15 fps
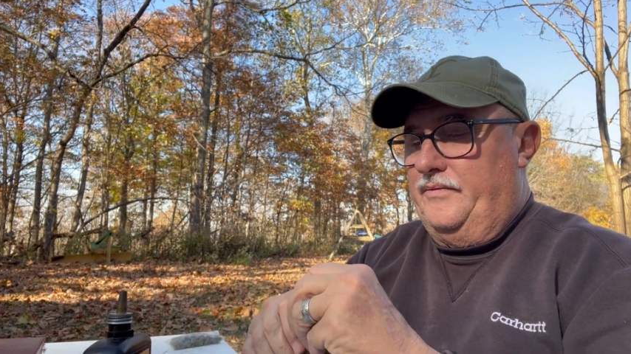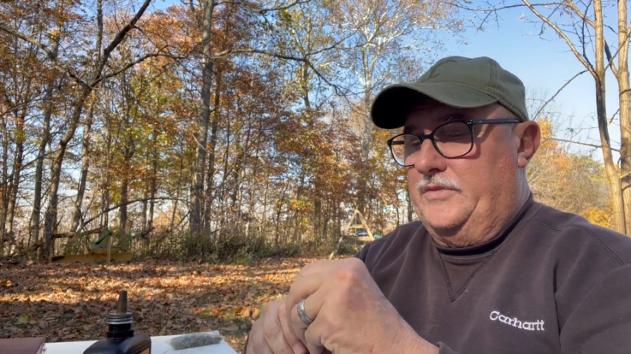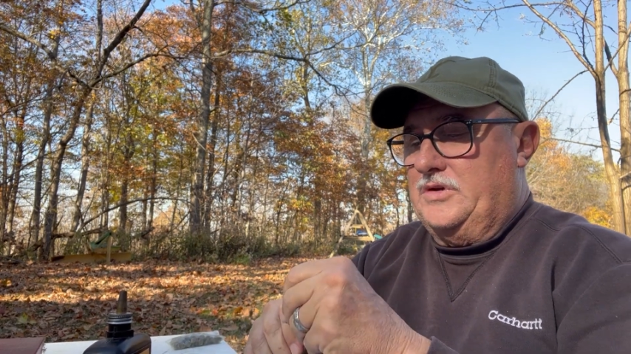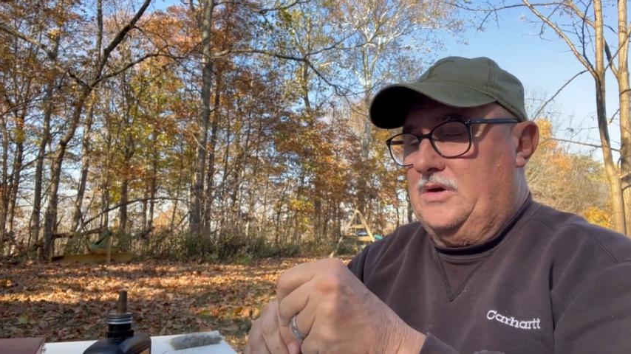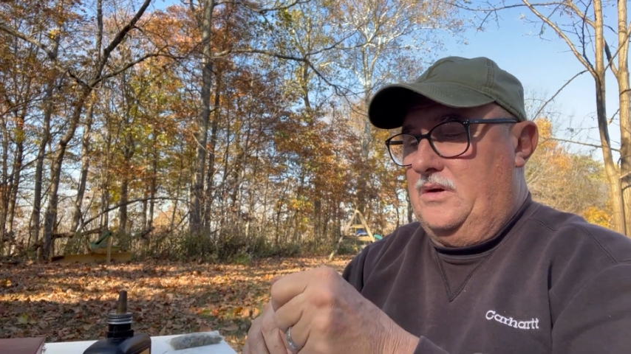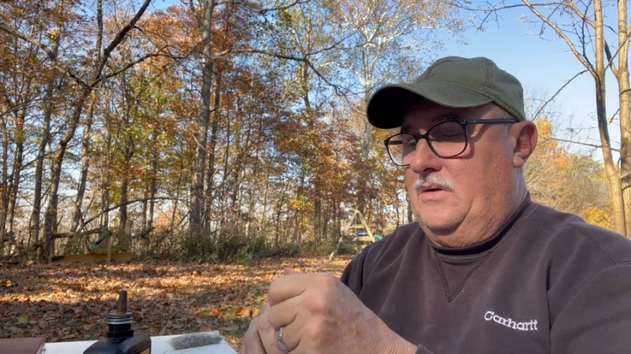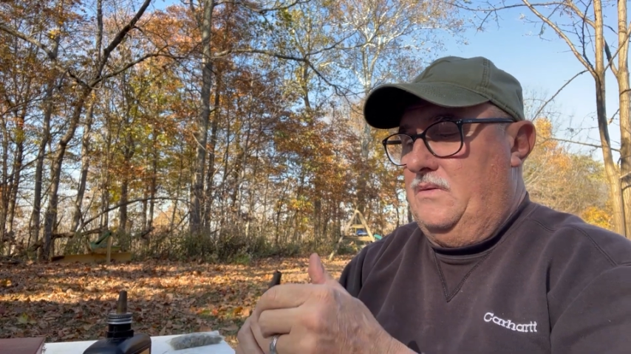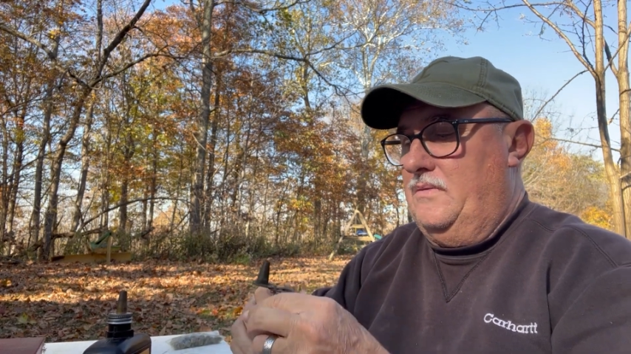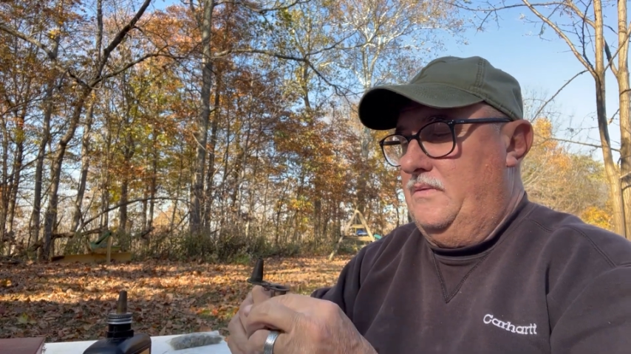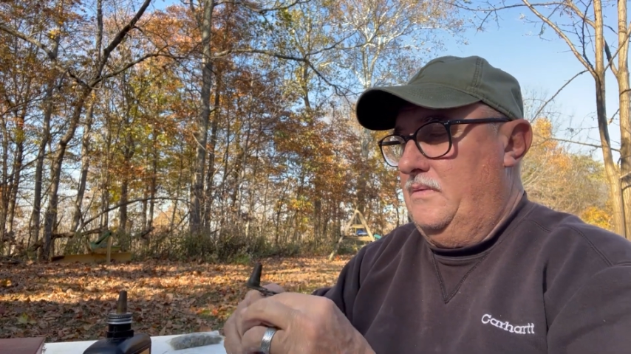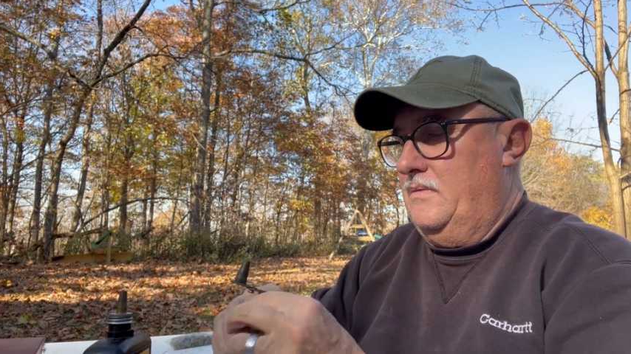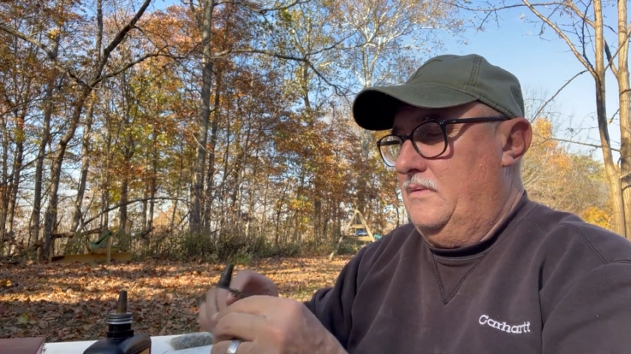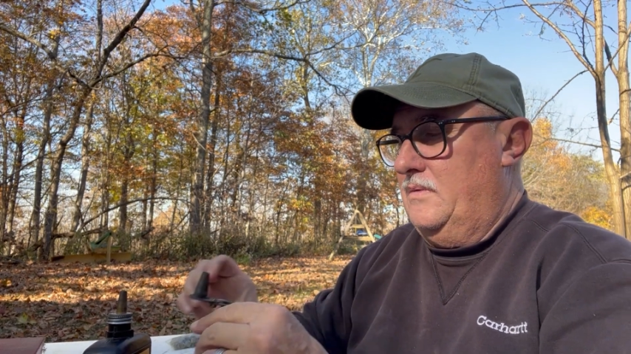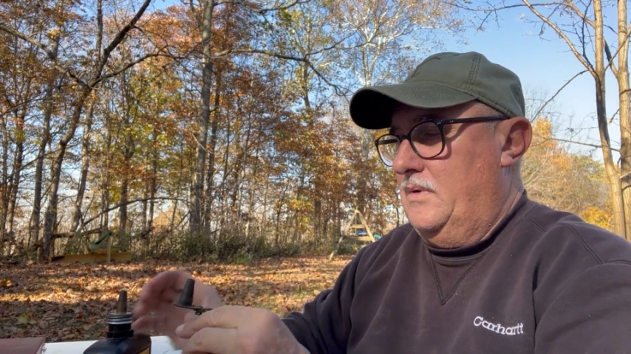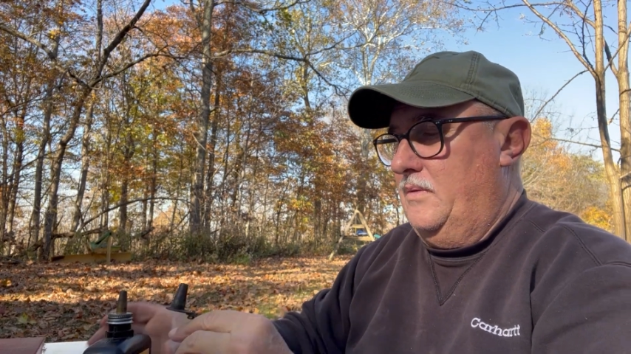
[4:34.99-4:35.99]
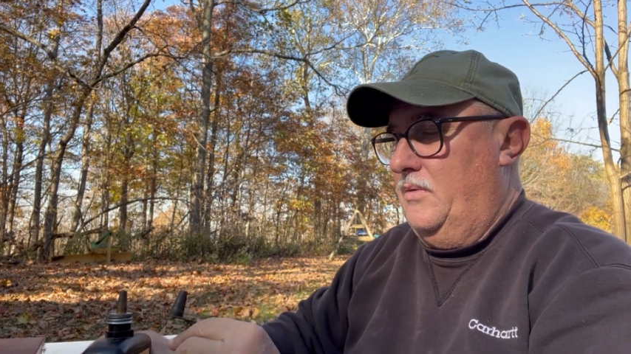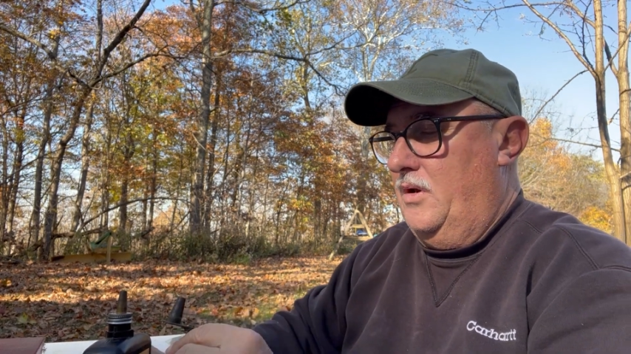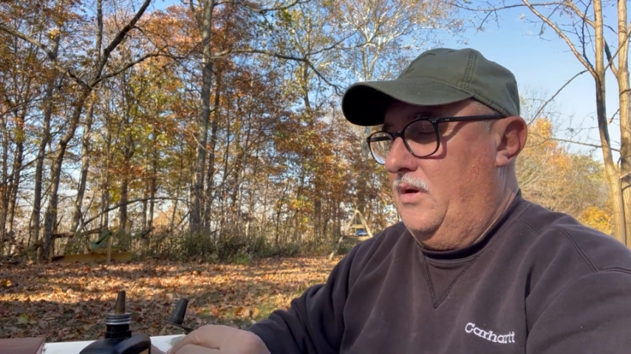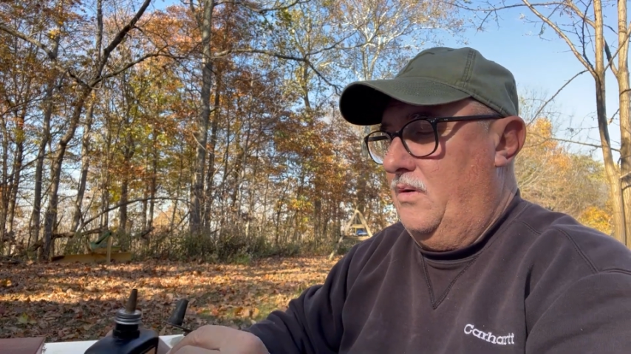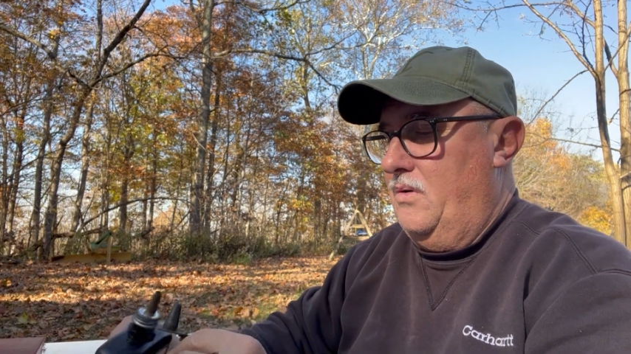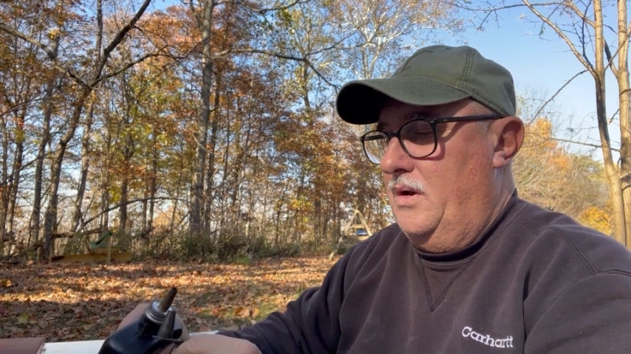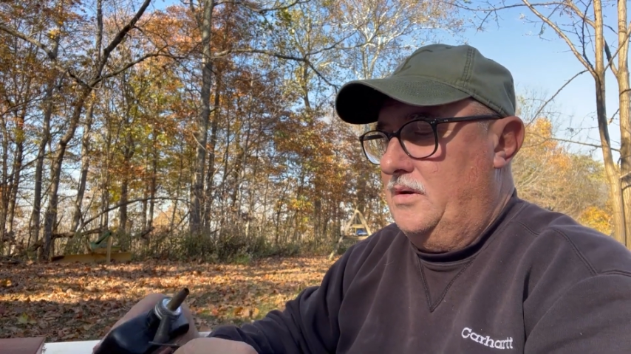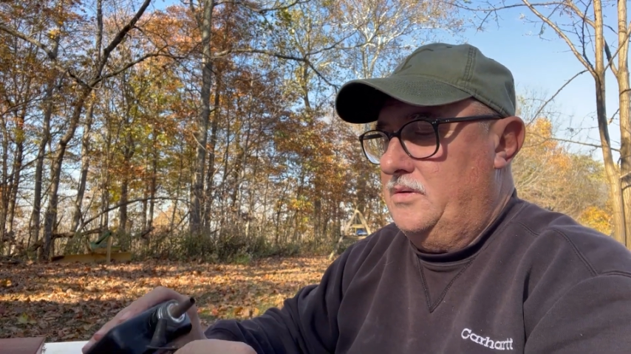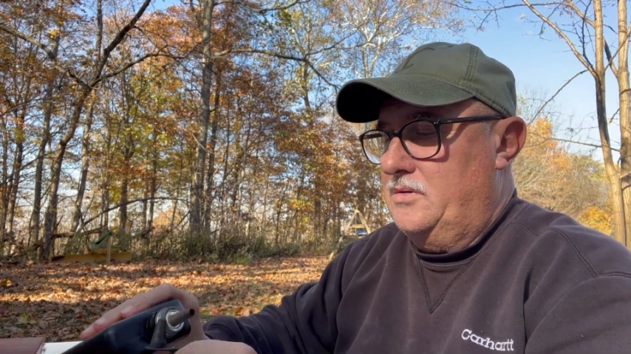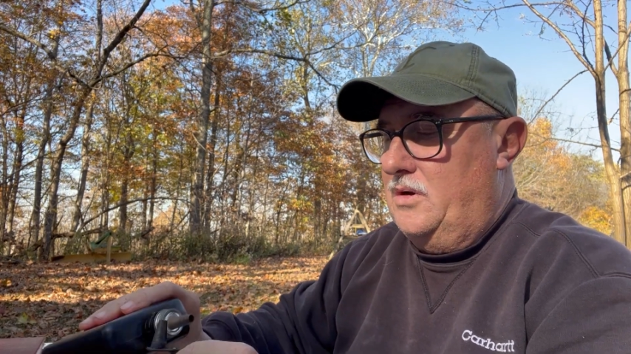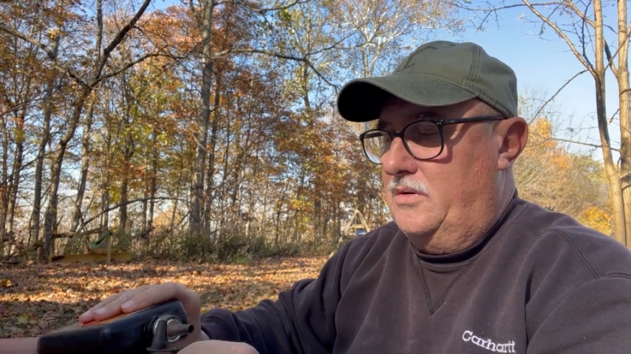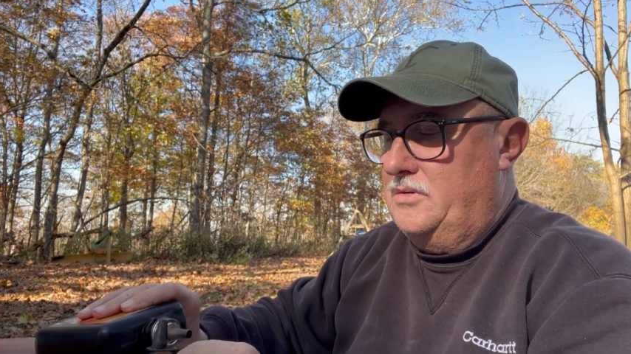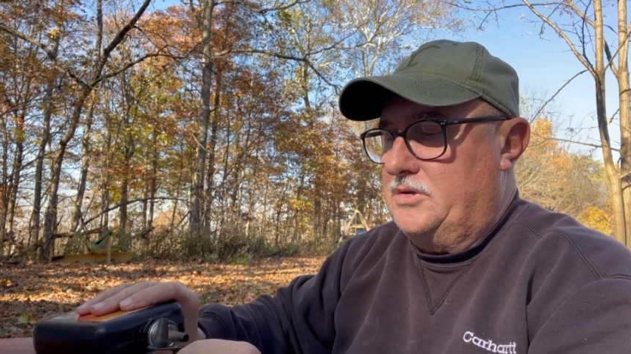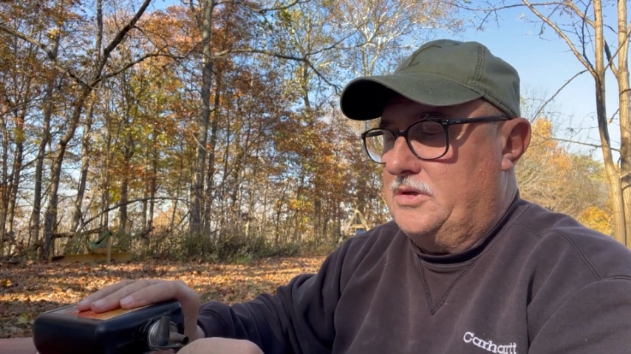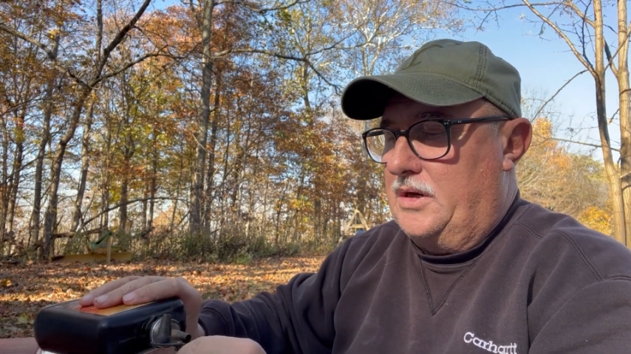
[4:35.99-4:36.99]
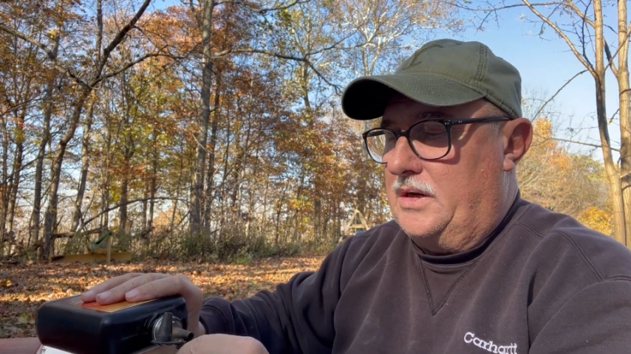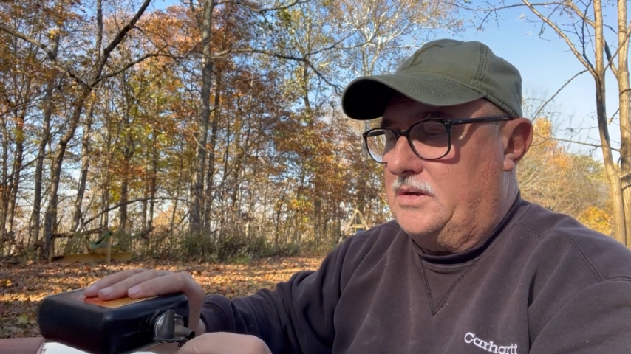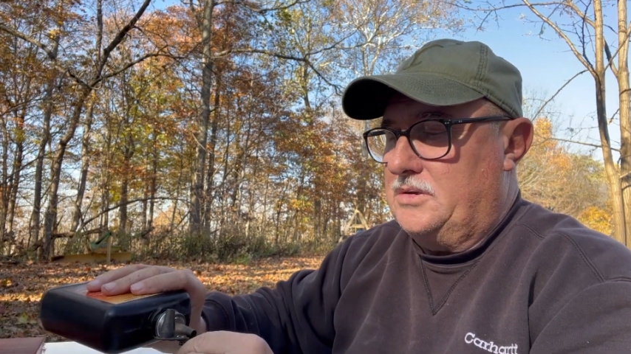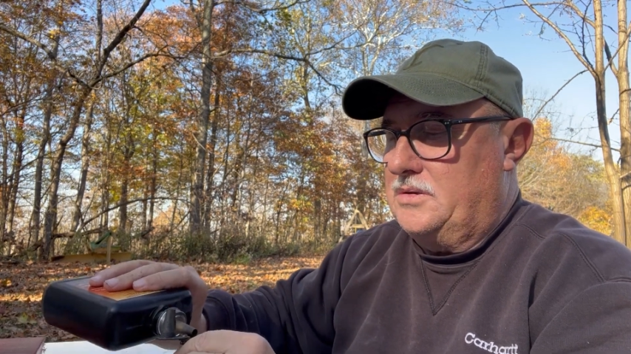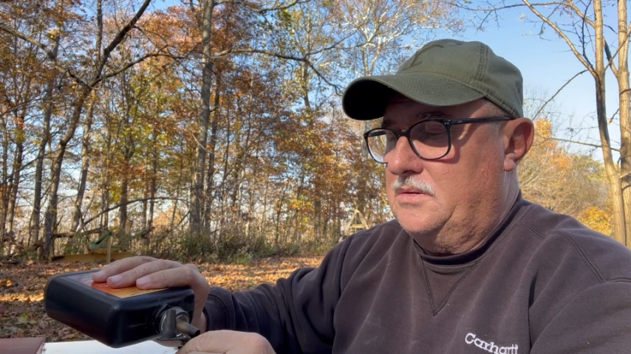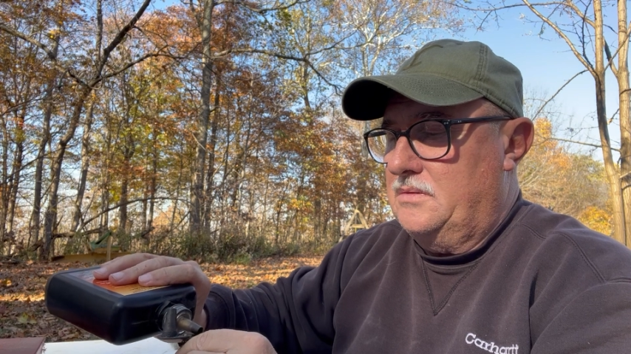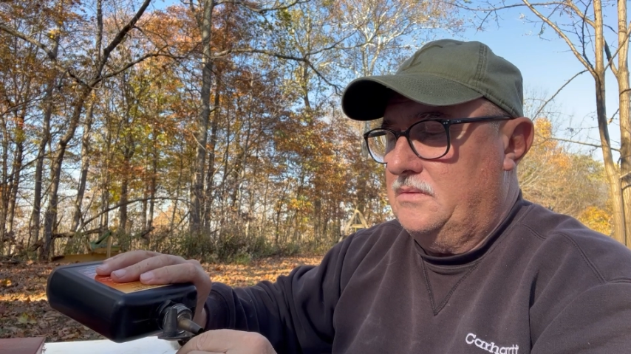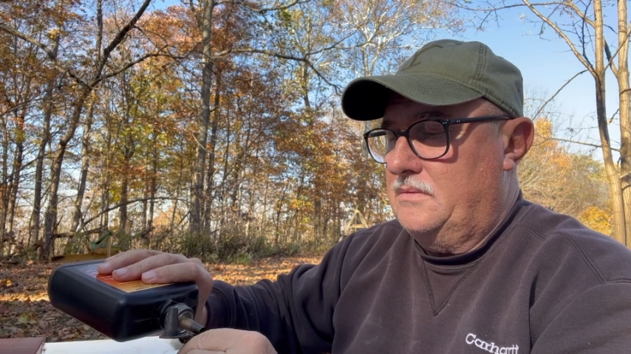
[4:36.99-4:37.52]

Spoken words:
so I'm going to go ahead and load 6.